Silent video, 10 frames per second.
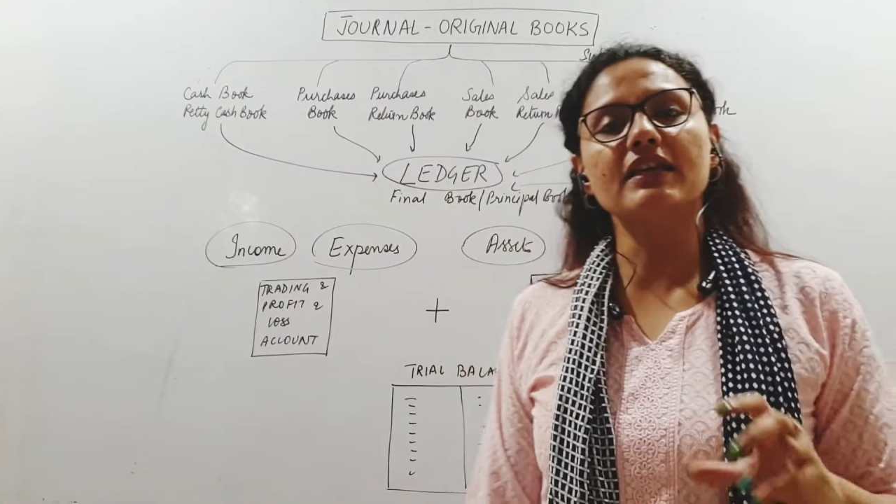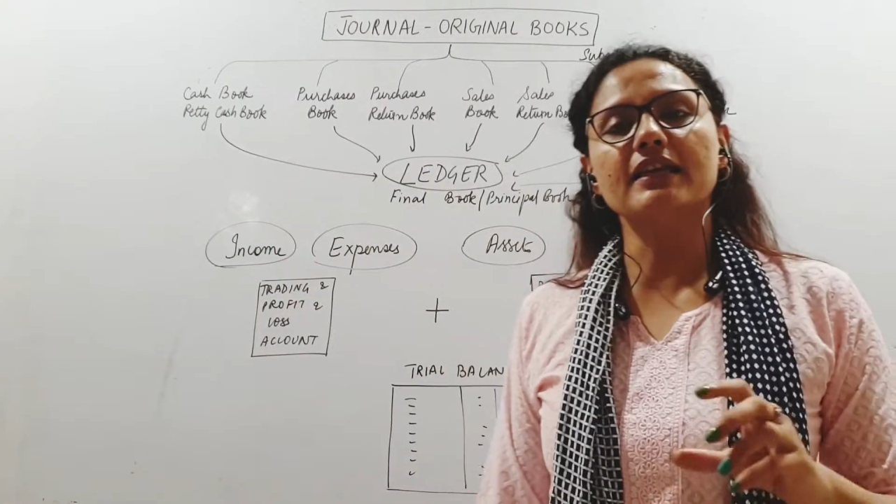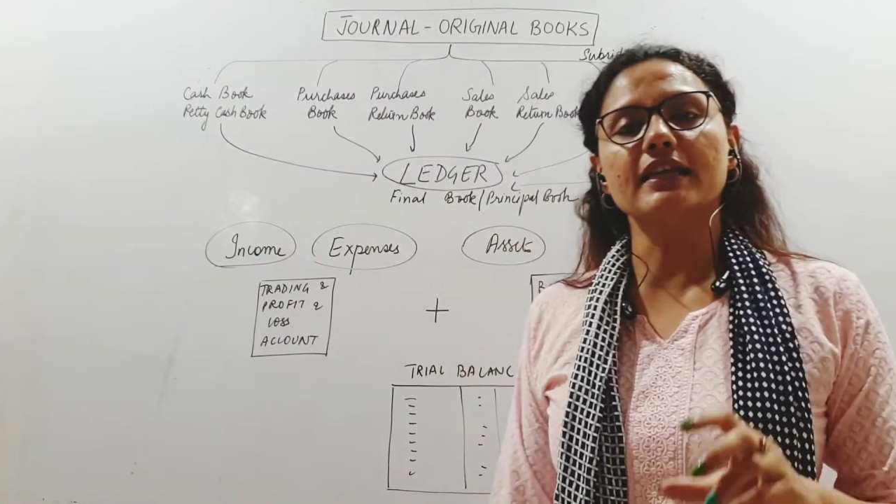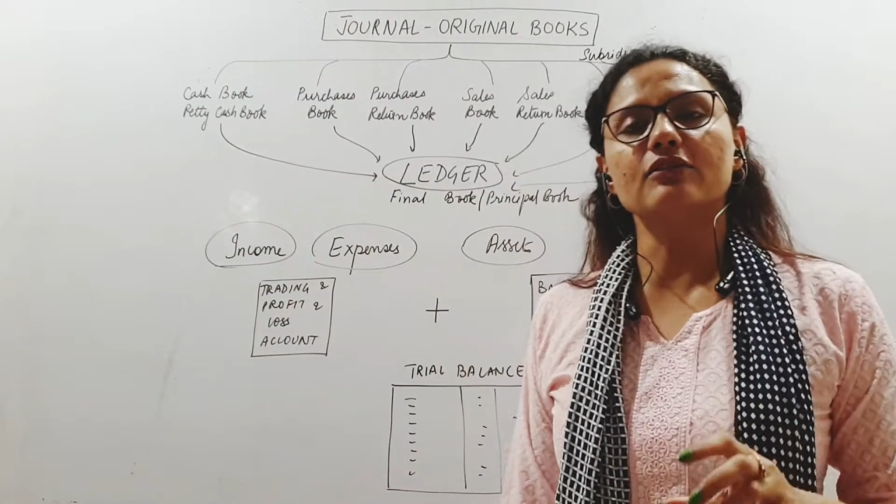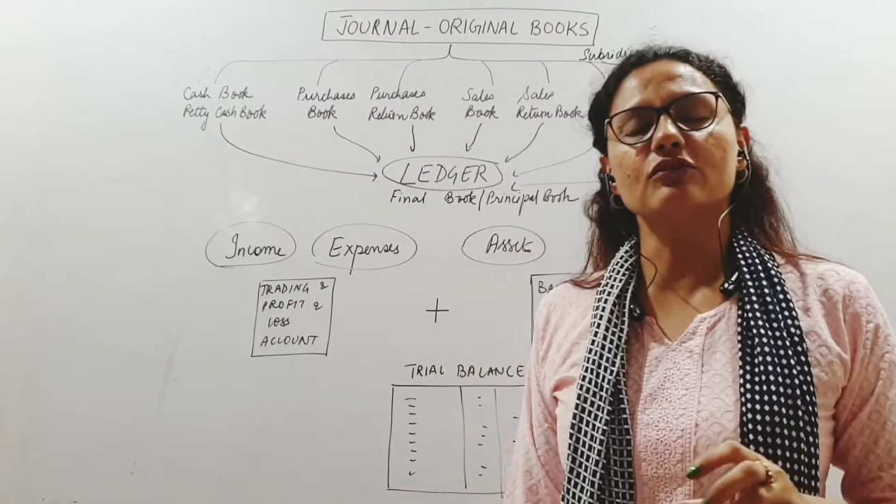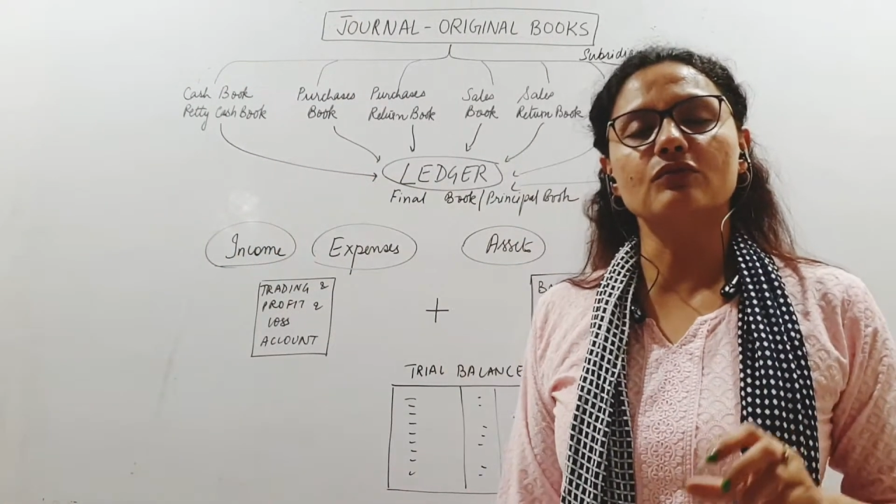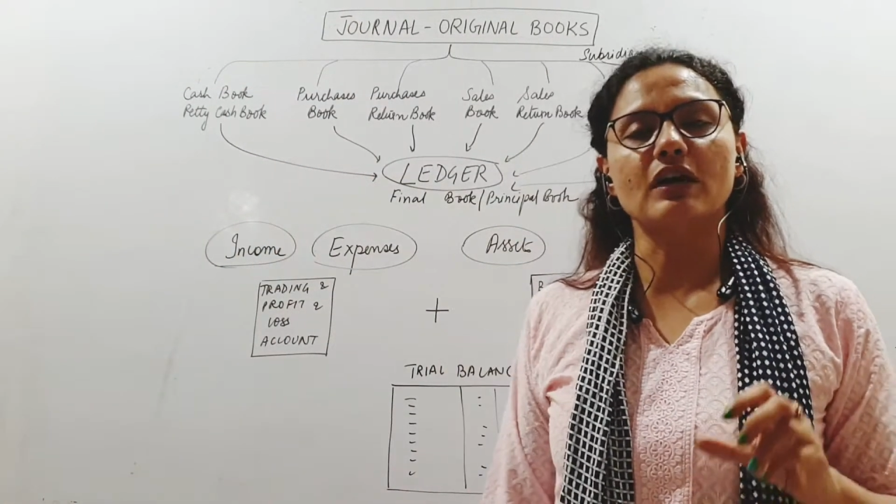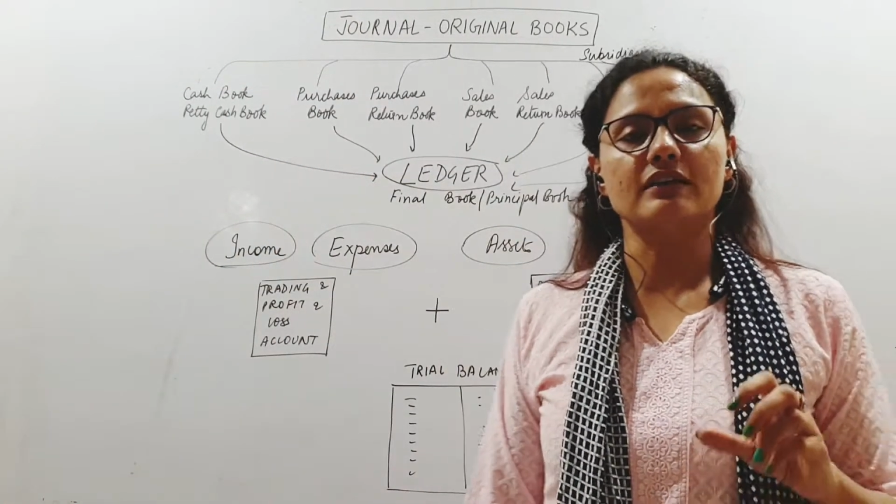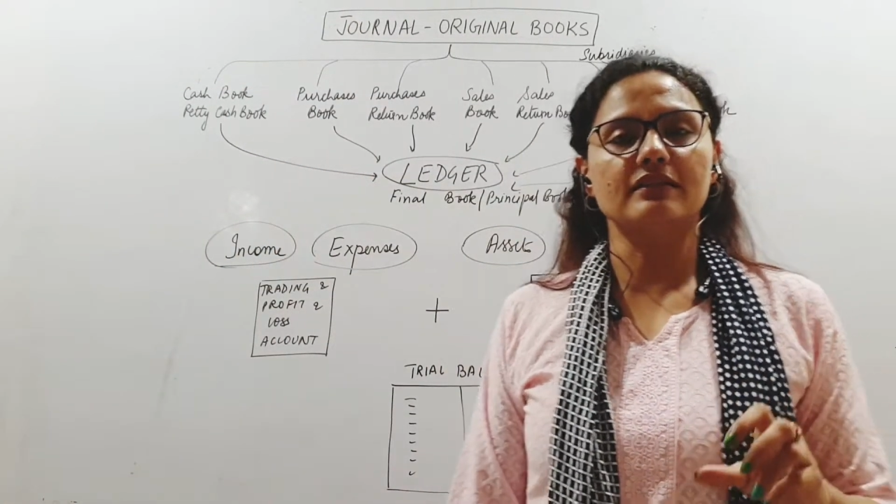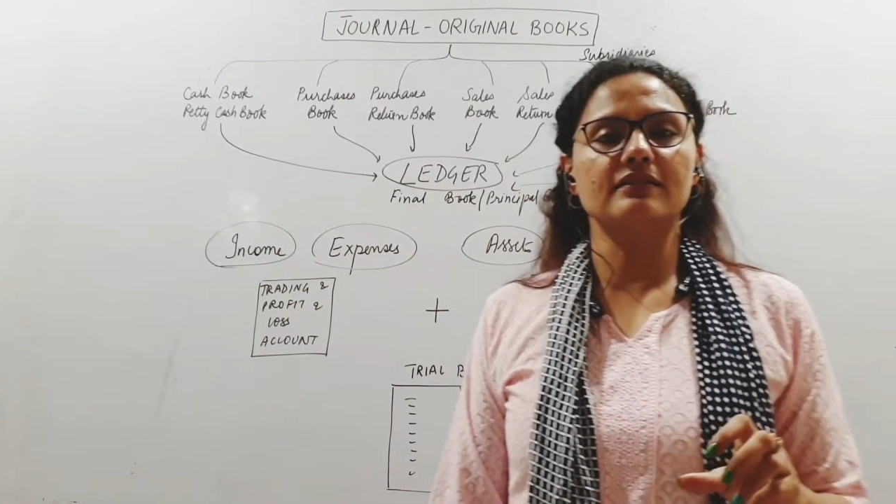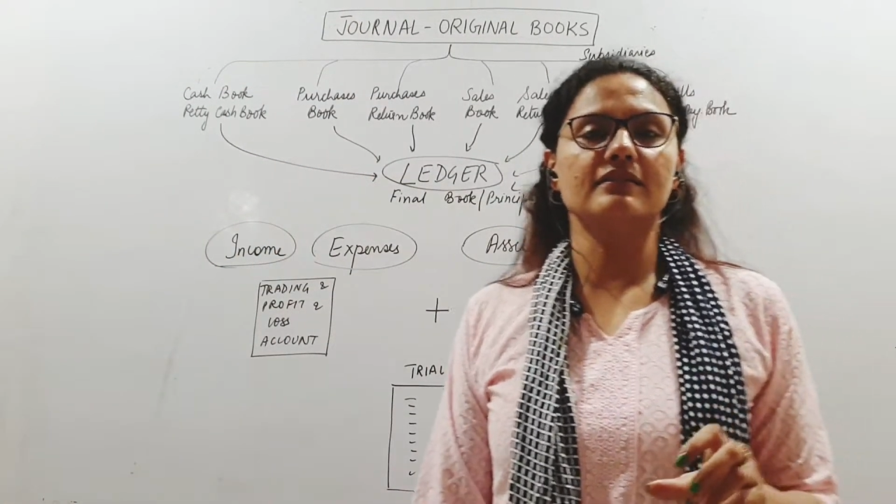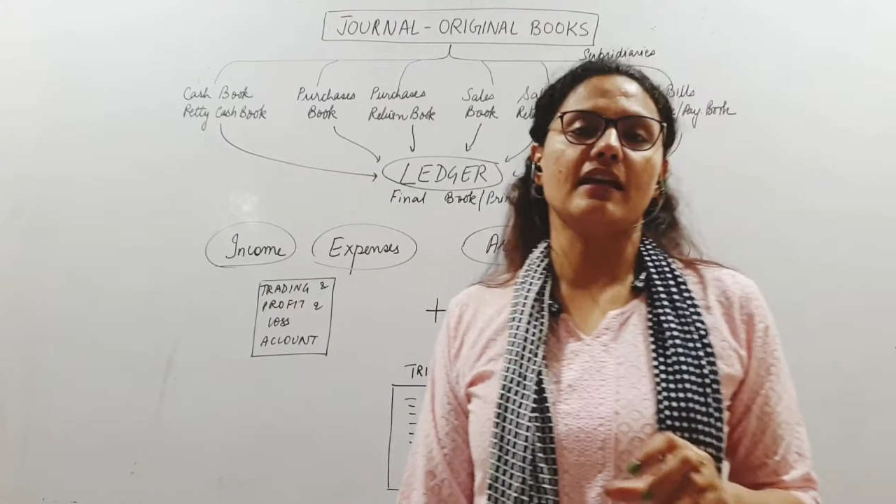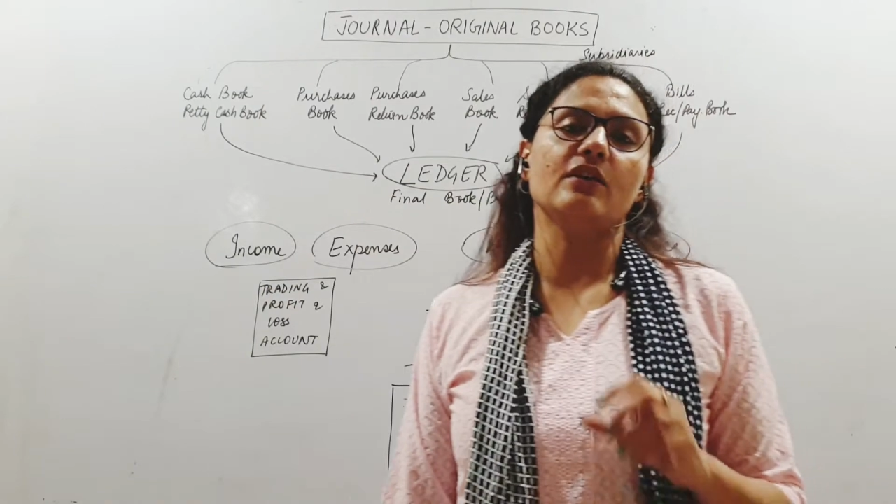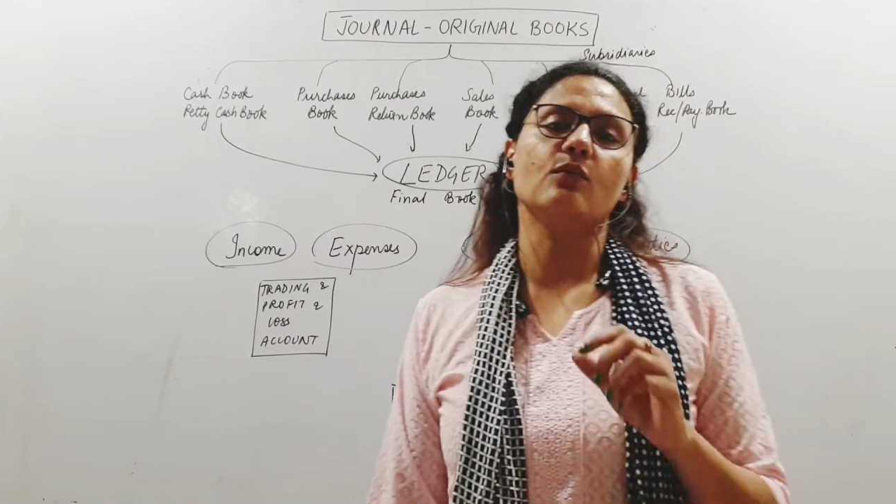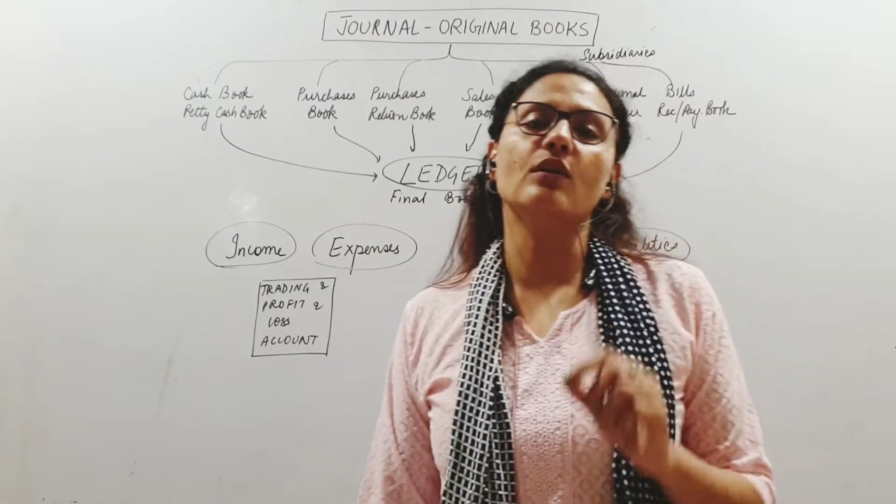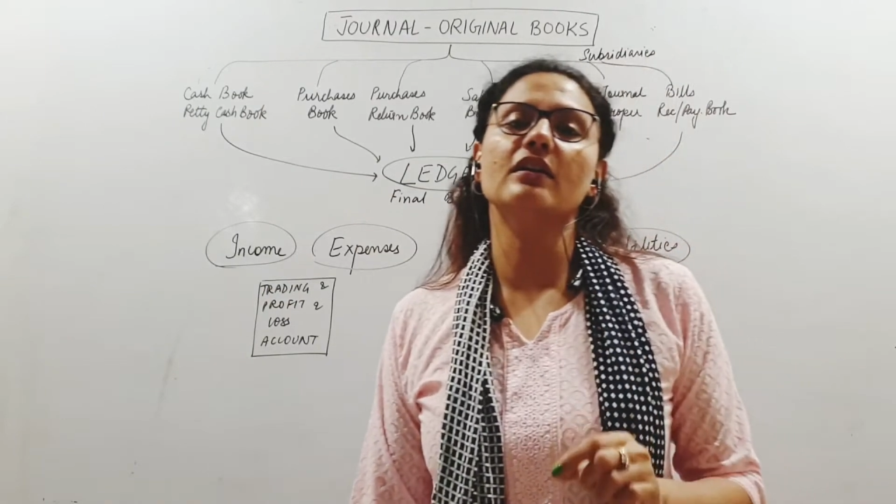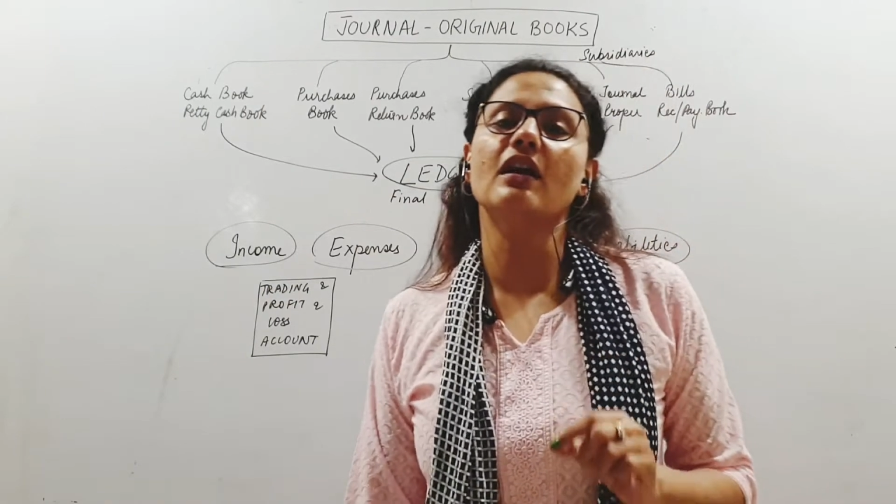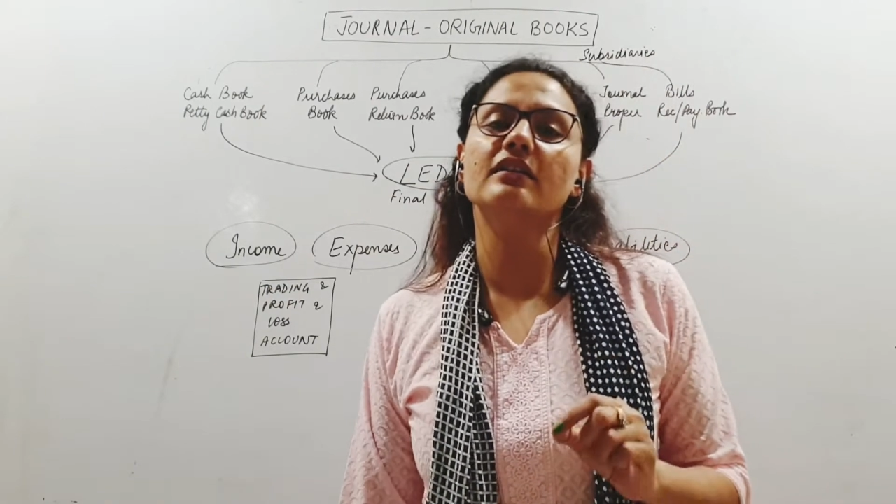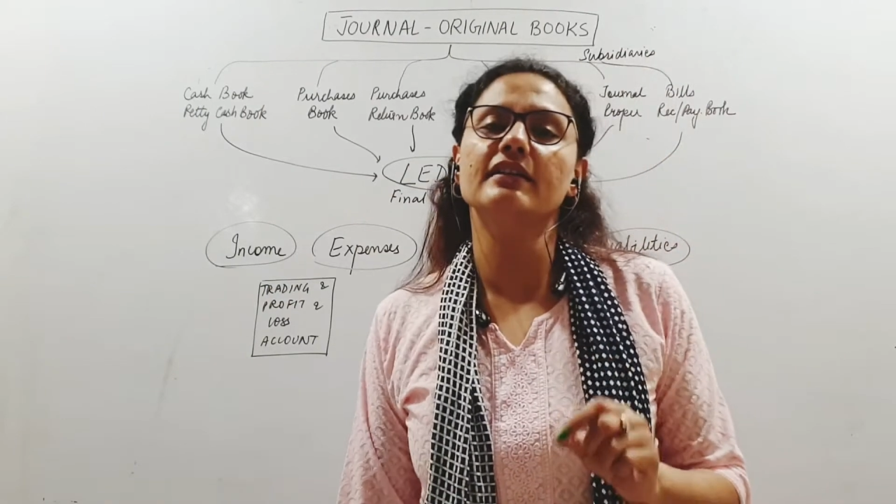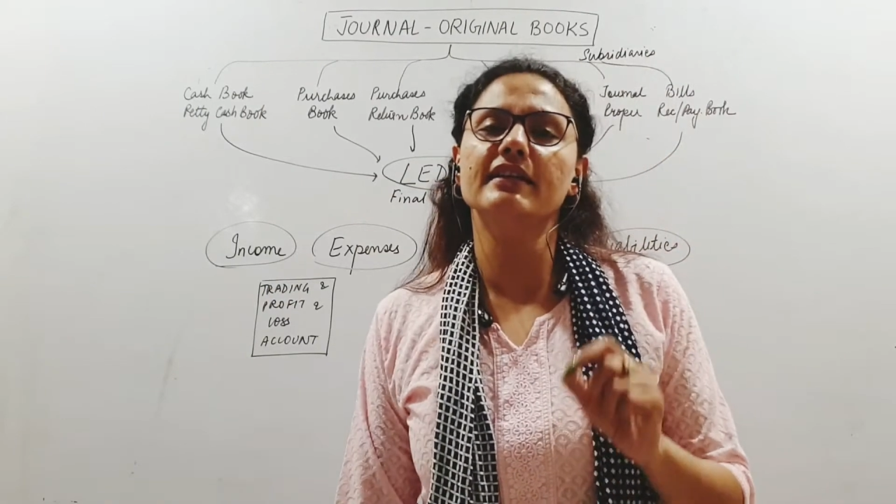we get to understand what are the